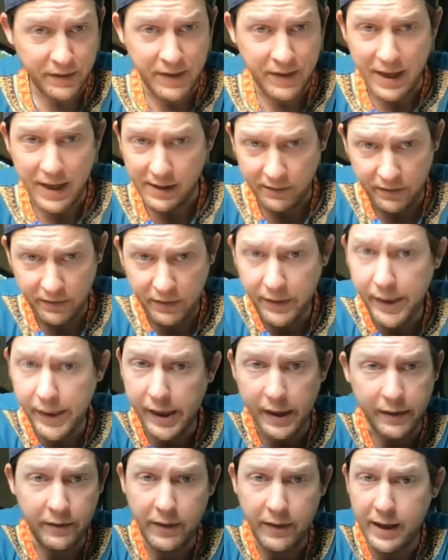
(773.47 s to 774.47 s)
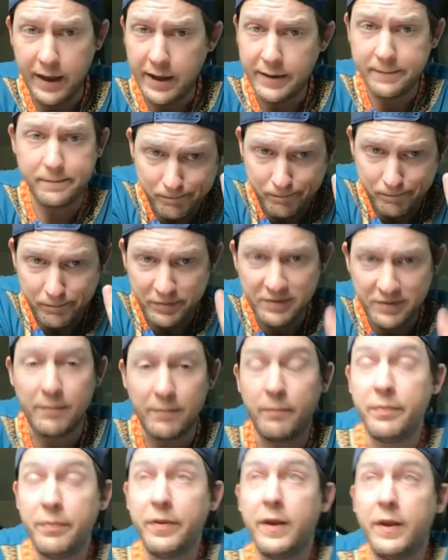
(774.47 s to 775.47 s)
that thing, that
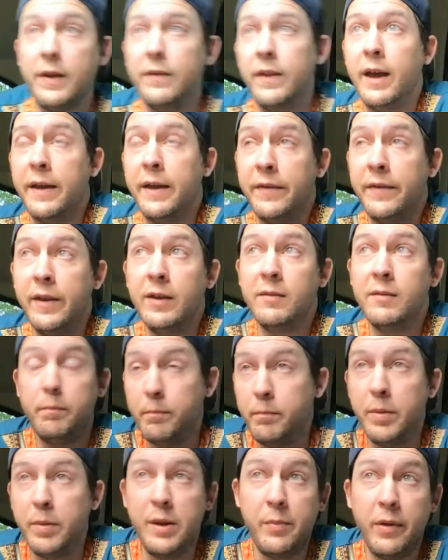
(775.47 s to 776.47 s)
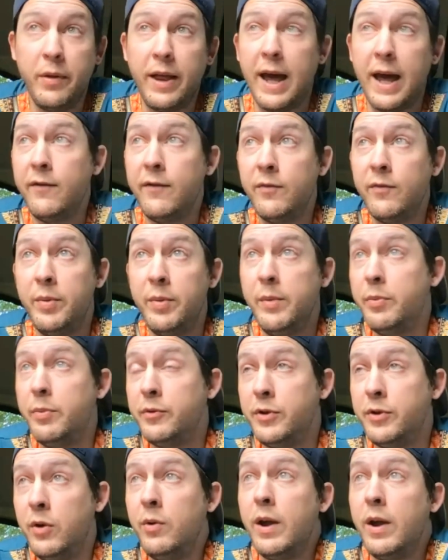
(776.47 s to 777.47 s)
something that I think people have and
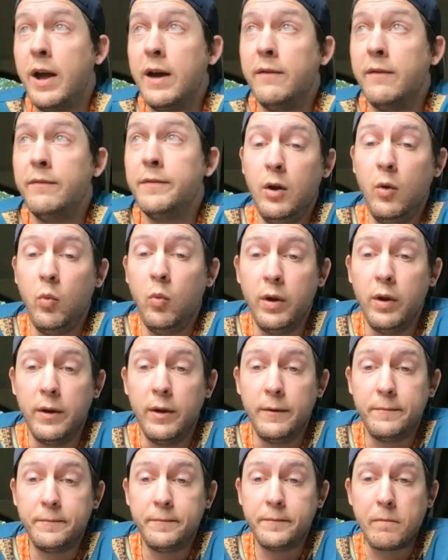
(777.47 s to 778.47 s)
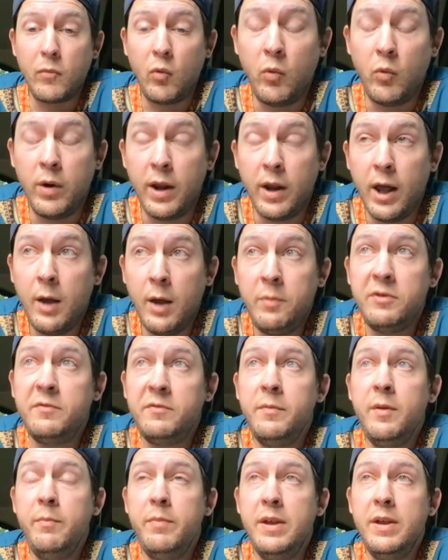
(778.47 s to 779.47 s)
people don't have. What
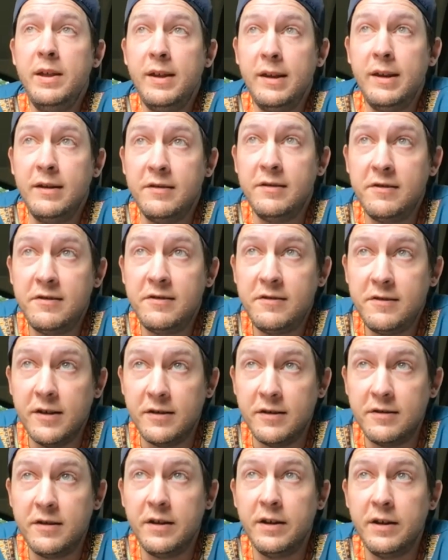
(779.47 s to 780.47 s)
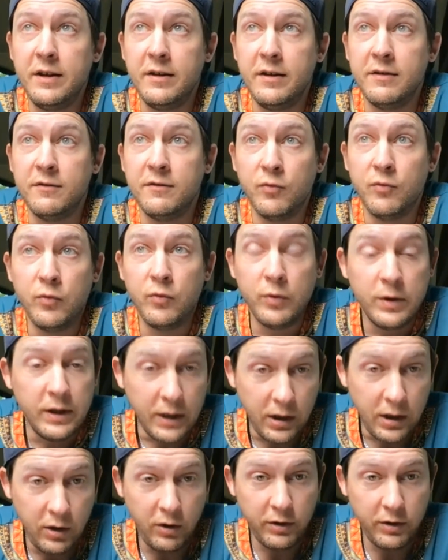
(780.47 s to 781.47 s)
helps me be consistent is
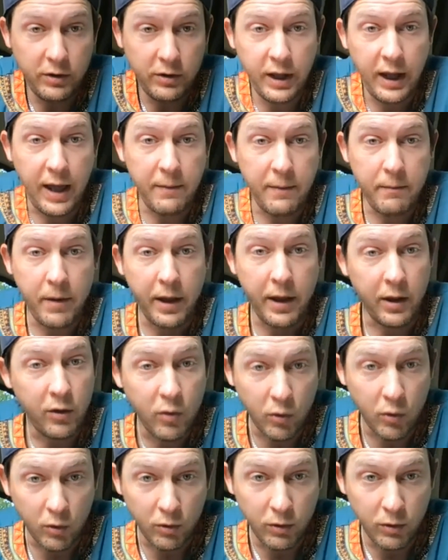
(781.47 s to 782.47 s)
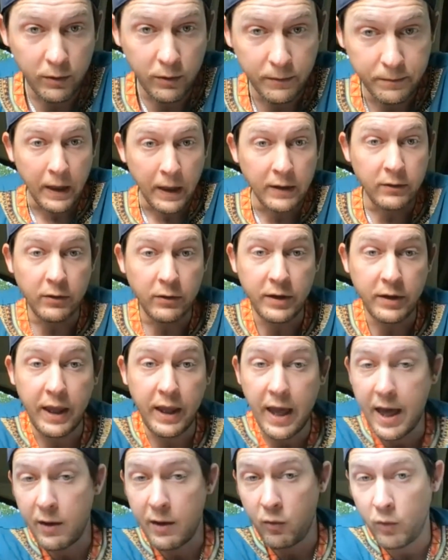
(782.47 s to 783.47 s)
really looking at my goal and
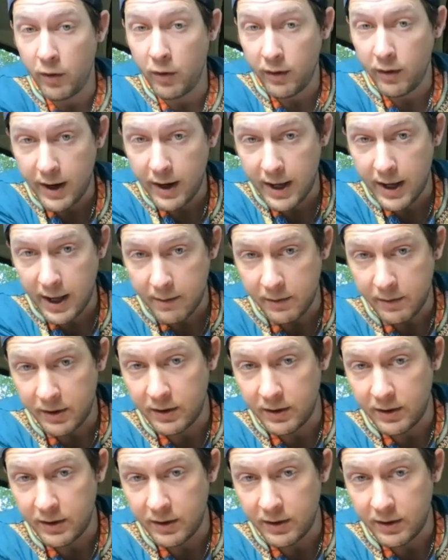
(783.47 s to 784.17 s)
looking at where I am in